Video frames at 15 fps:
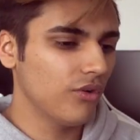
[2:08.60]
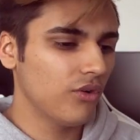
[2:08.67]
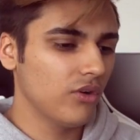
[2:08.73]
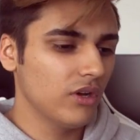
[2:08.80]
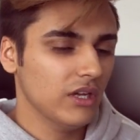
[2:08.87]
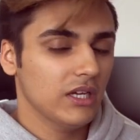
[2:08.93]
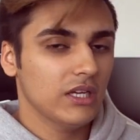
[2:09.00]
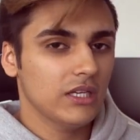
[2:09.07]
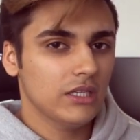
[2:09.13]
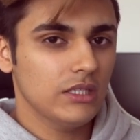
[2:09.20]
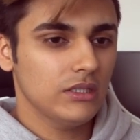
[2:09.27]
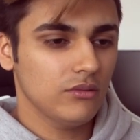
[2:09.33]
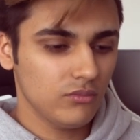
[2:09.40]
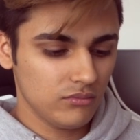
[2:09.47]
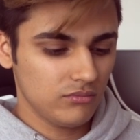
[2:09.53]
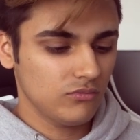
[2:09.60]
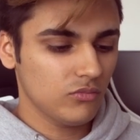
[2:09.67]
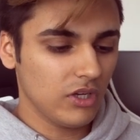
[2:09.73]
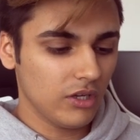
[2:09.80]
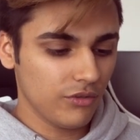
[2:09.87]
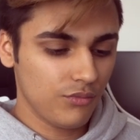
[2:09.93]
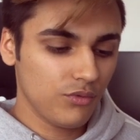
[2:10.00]
before
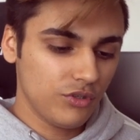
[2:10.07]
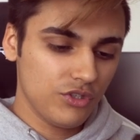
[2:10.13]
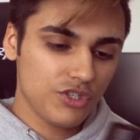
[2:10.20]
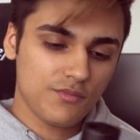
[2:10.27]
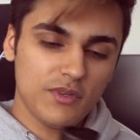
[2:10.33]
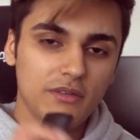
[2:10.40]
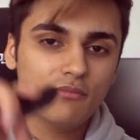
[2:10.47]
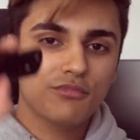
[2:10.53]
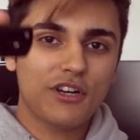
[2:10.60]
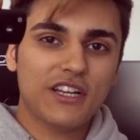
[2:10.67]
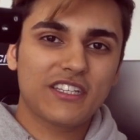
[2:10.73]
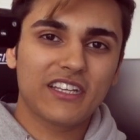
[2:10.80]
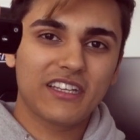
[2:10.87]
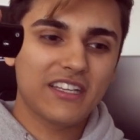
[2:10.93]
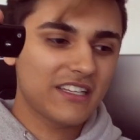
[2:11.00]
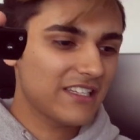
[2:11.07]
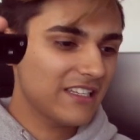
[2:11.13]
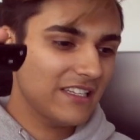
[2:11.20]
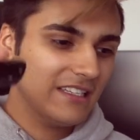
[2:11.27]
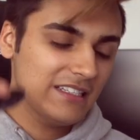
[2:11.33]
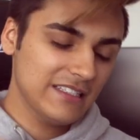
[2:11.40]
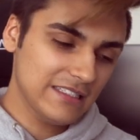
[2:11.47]
well you would have just been pressing
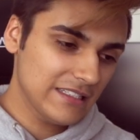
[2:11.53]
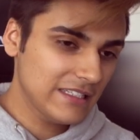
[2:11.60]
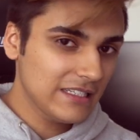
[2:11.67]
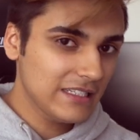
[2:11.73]
this and